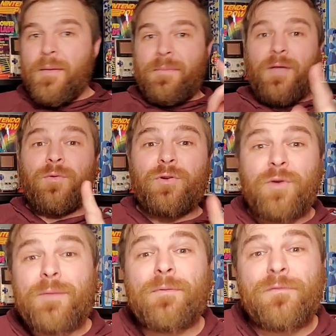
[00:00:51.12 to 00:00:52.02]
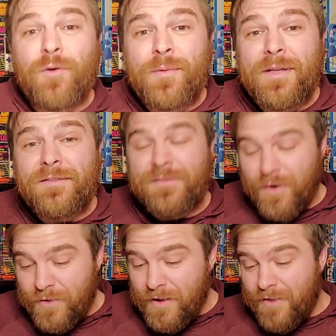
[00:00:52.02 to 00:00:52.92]
Hey, real quick, before we get
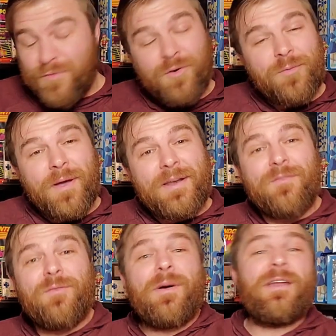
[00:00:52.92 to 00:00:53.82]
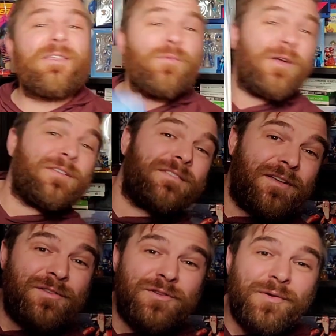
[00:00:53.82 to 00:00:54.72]
started, I just want to remind everybody that we are
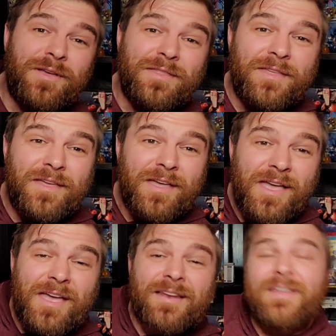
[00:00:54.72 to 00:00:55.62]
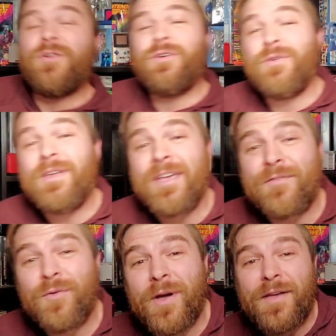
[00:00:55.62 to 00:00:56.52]
still doing the Nino Cooney
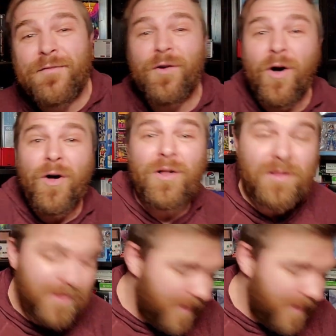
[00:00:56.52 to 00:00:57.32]
giveaway for all